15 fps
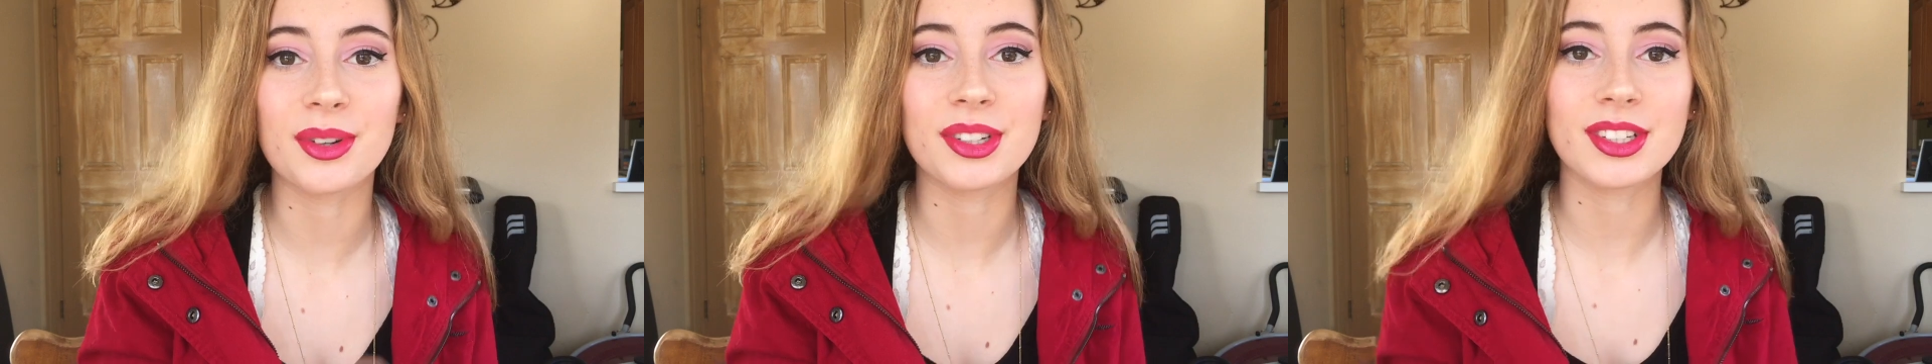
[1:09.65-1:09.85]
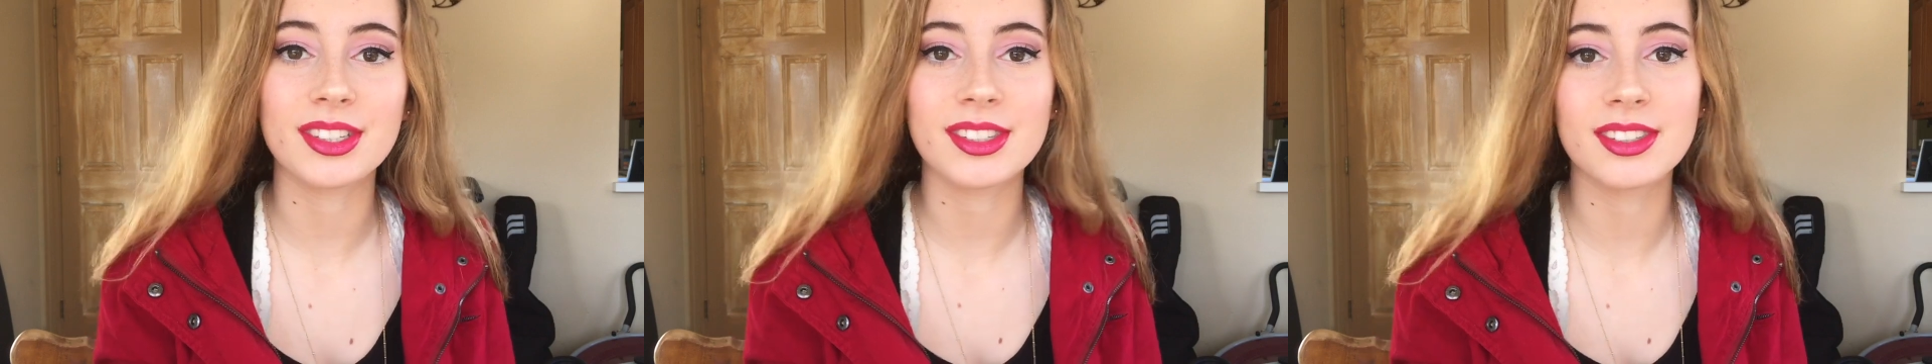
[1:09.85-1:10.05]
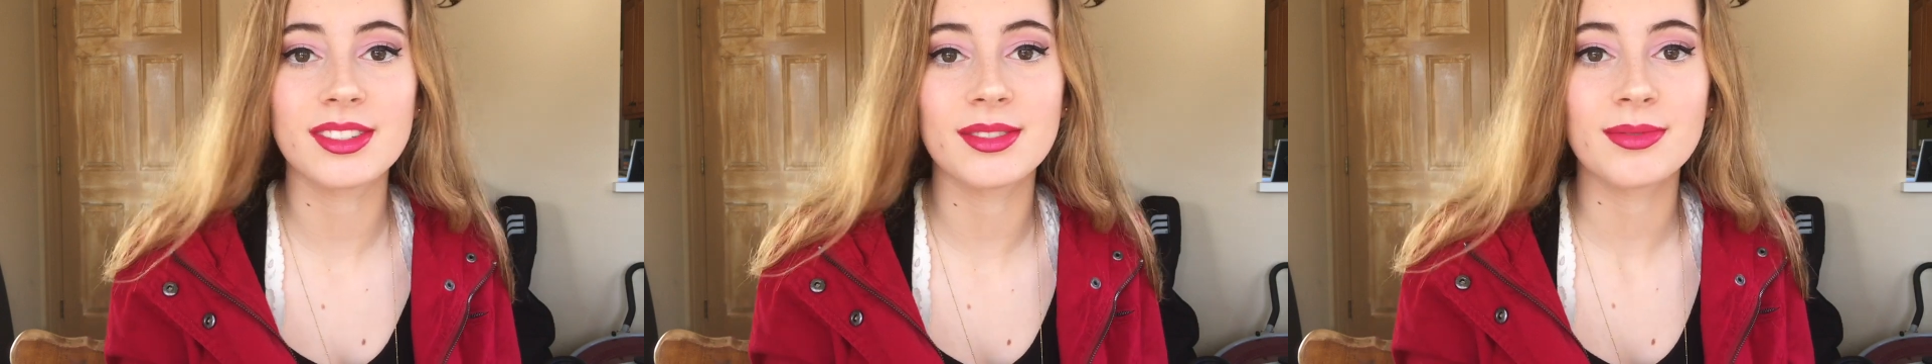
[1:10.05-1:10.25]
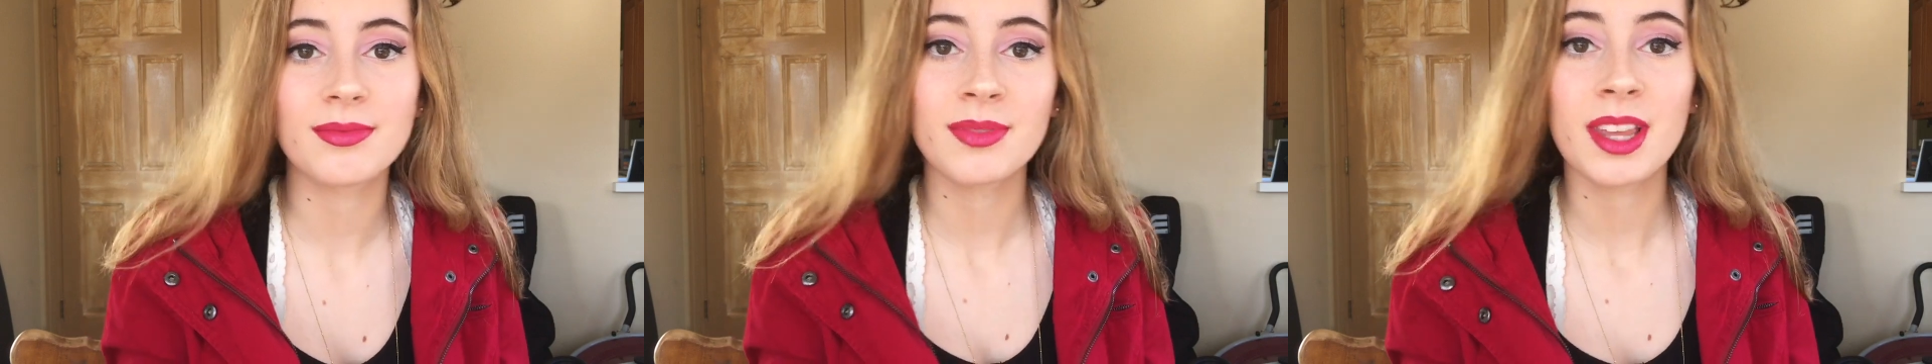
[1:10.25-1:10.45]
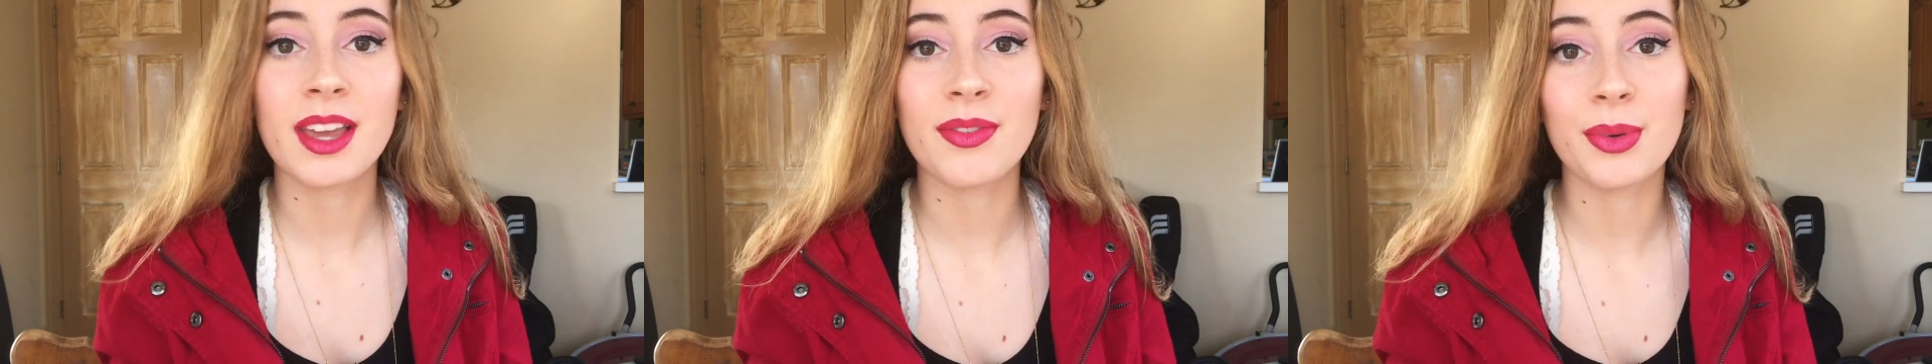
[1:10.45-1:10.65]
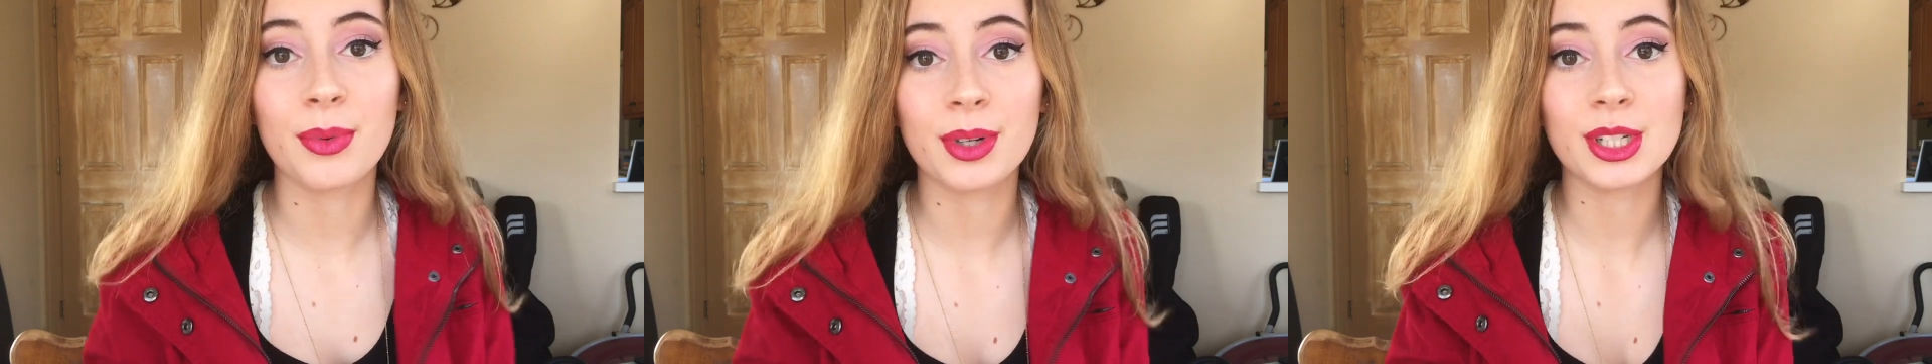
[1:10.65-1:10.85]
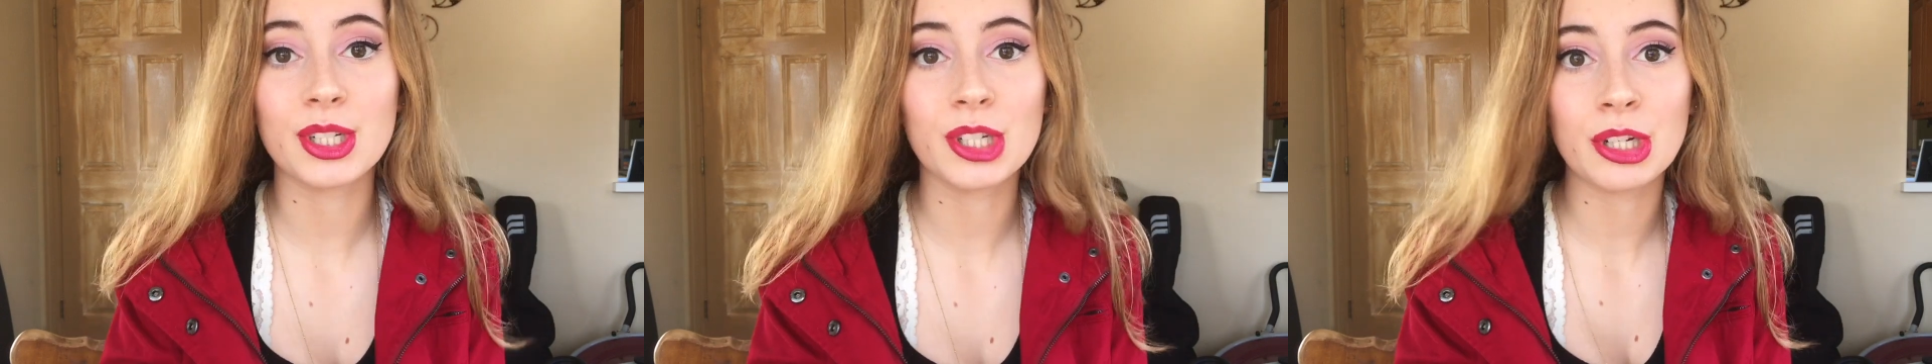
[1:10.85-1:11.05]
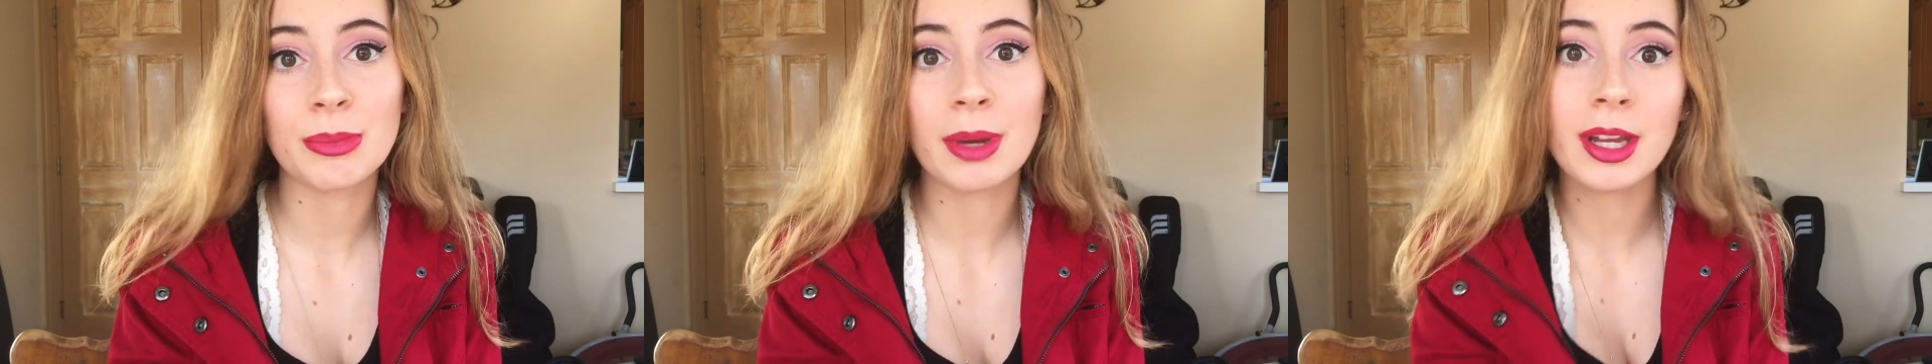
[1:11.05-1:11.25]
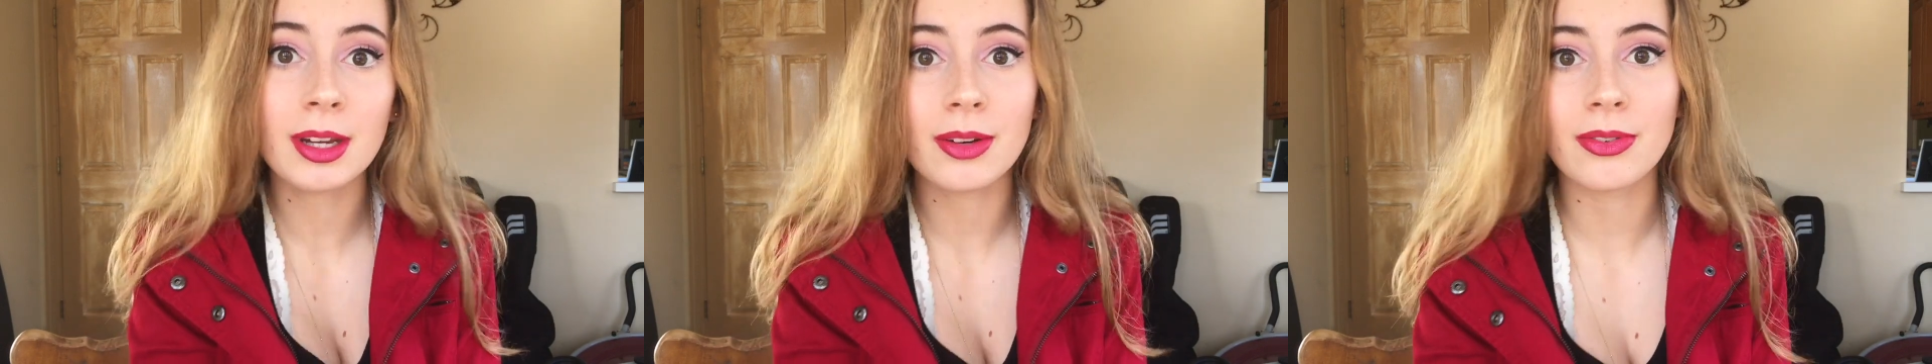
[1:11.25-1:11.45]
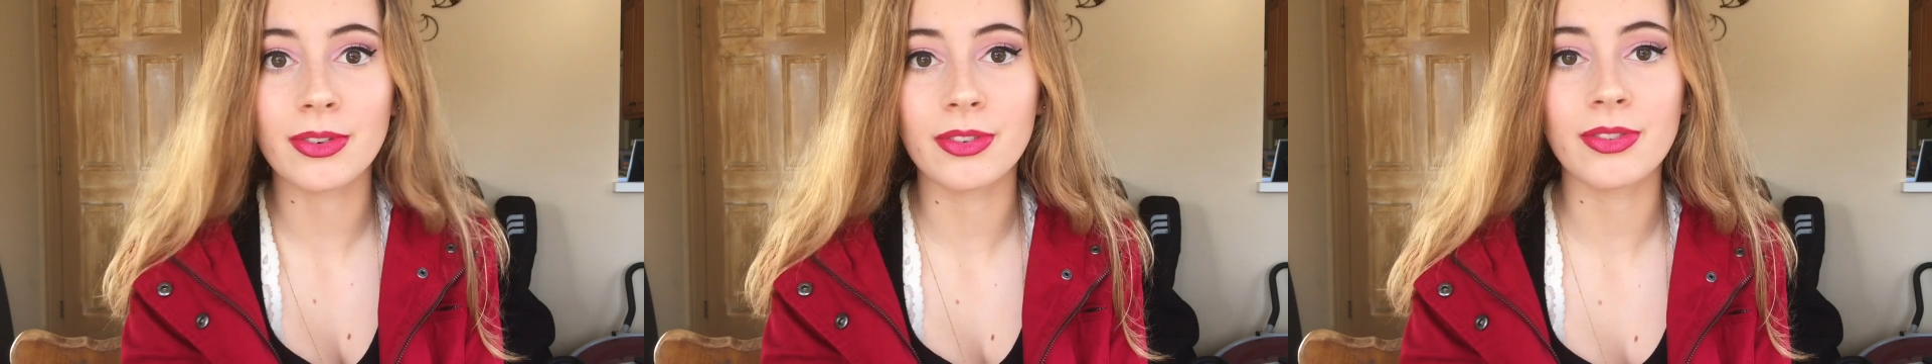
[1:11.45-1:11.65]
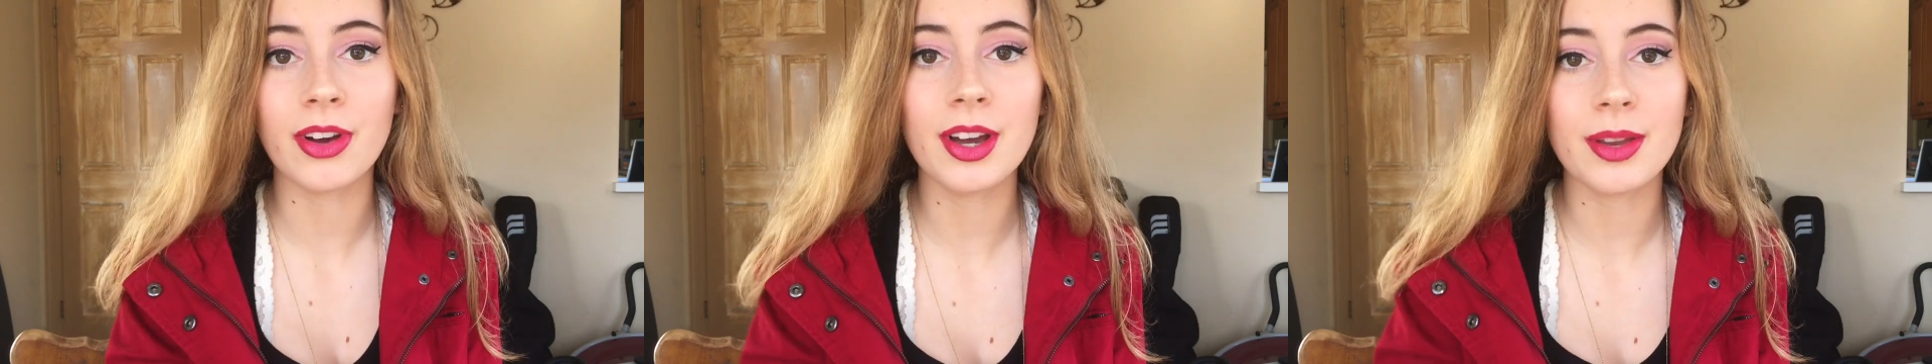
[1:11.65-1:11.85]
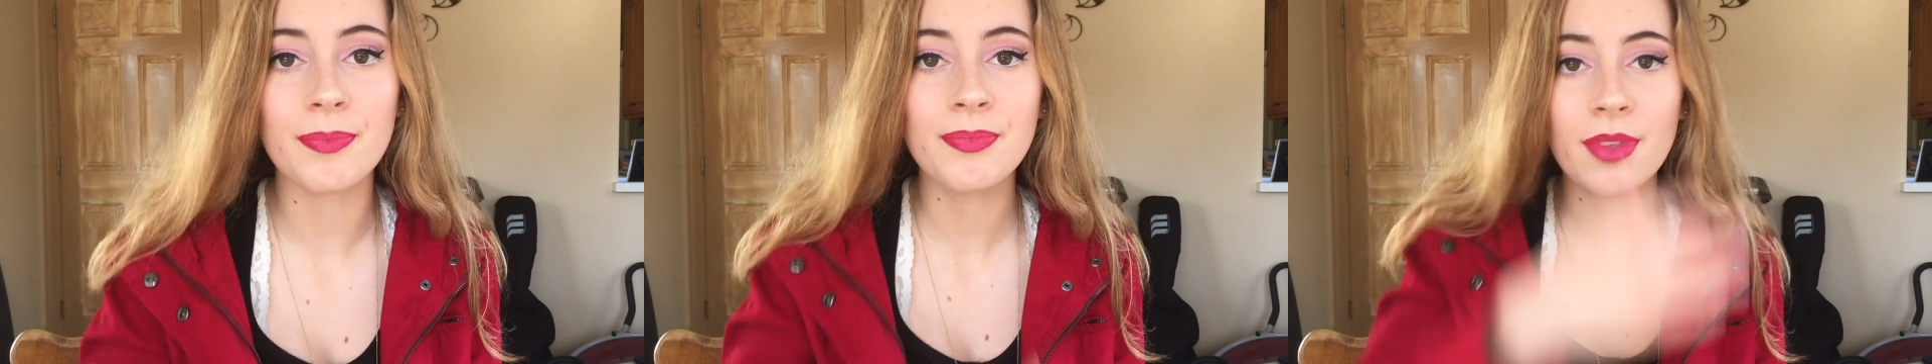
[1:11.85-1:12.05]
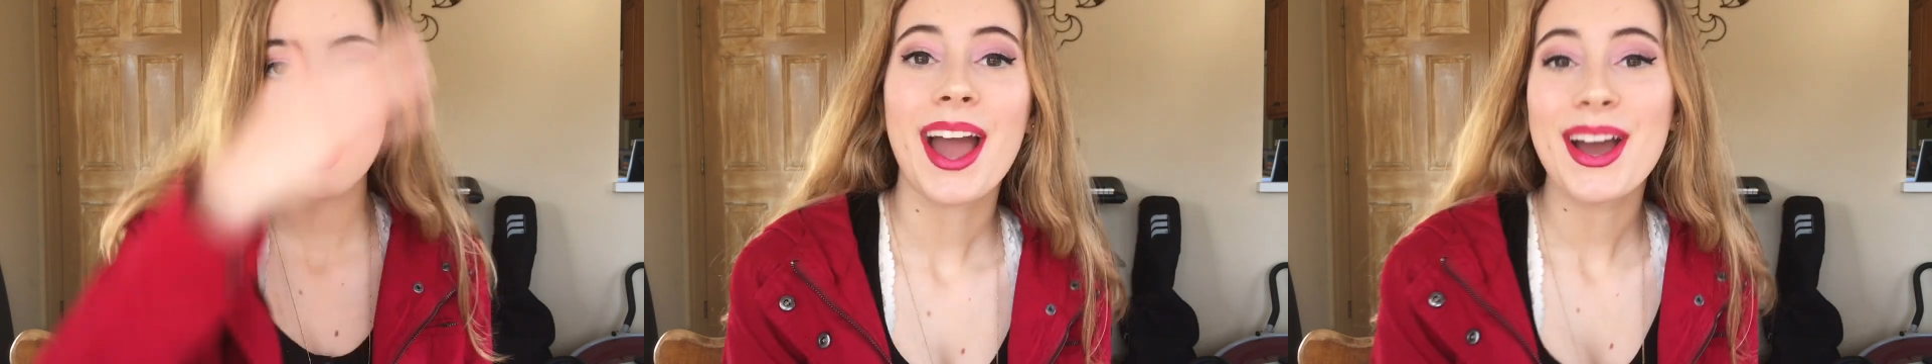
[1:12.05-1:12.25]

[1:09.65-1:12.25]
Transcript: or just if you want to do your makeup for fun.